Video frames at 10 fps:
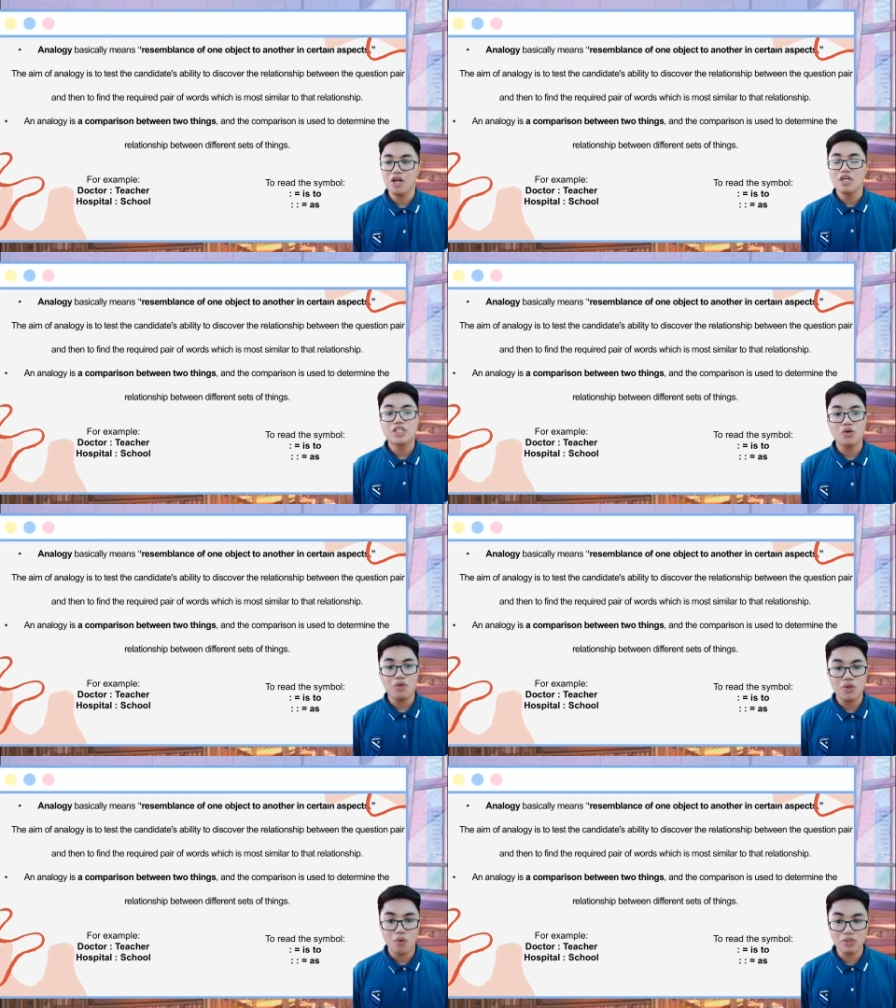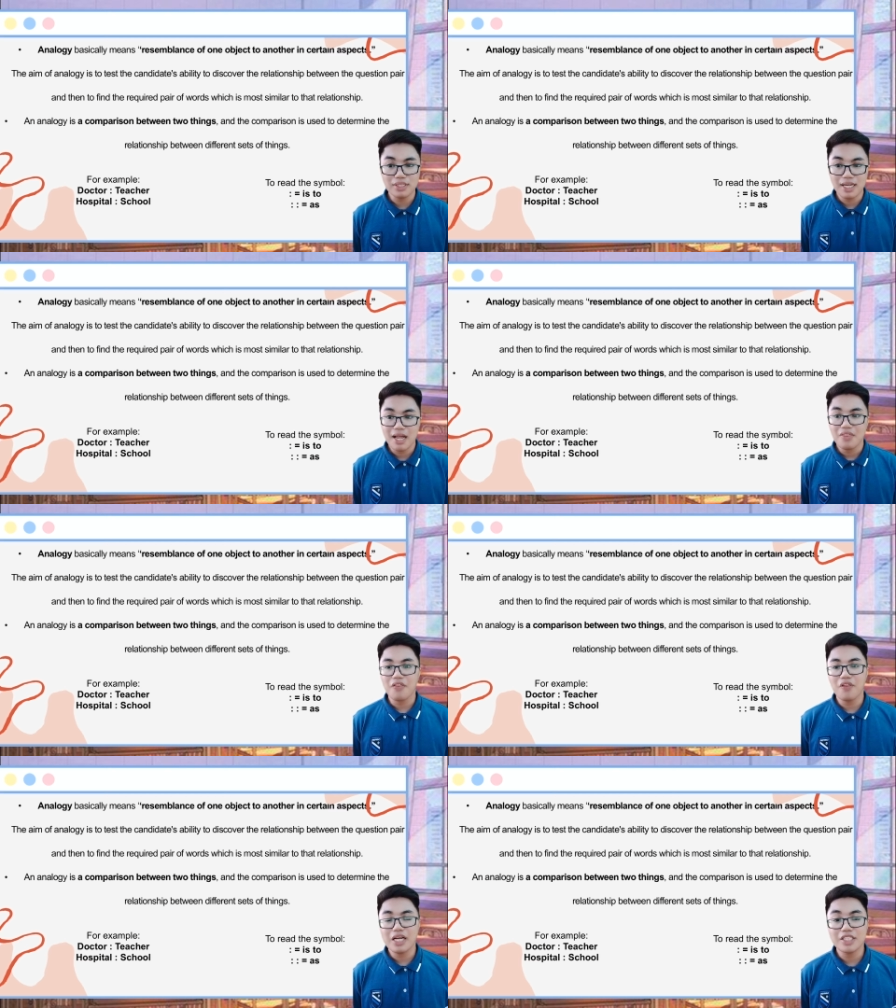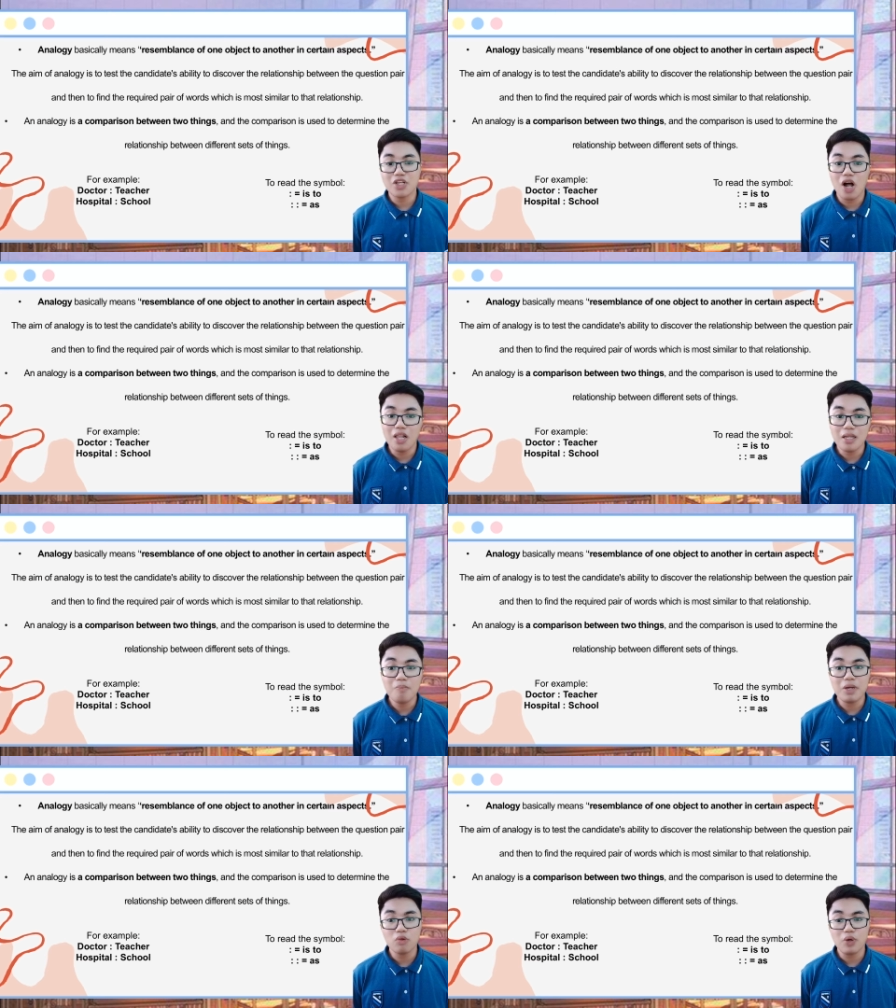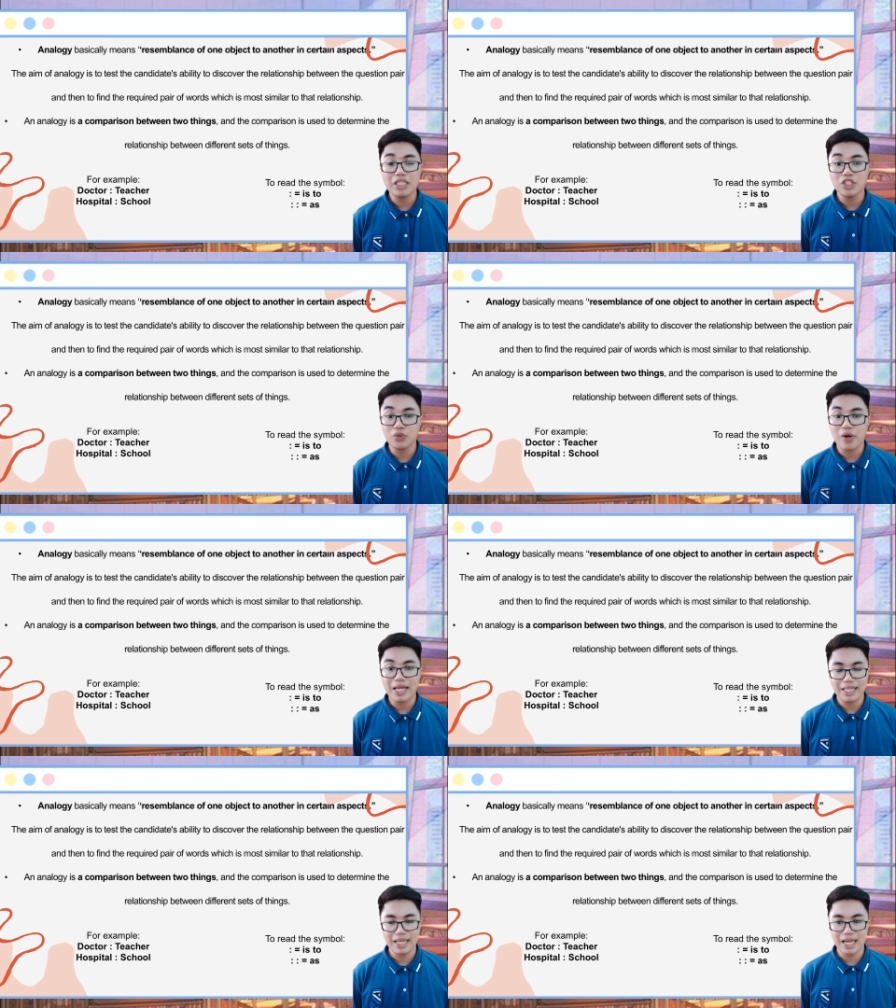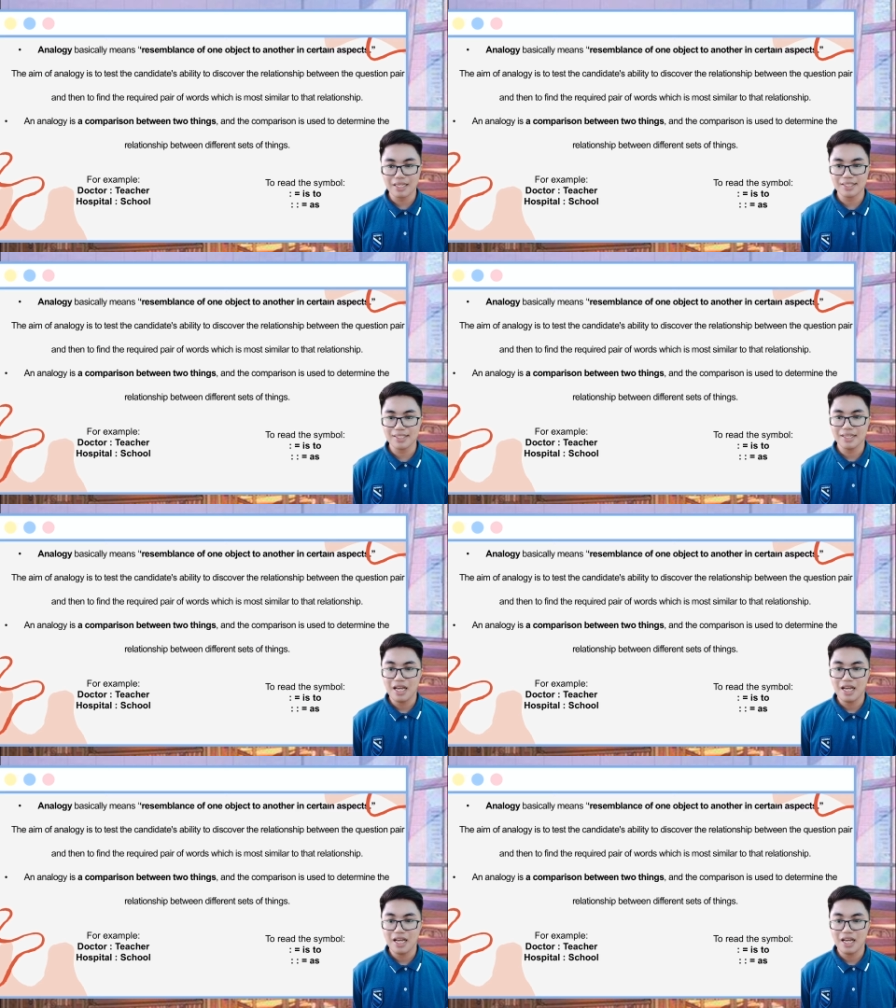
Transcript: So note that there's colon between two ideas.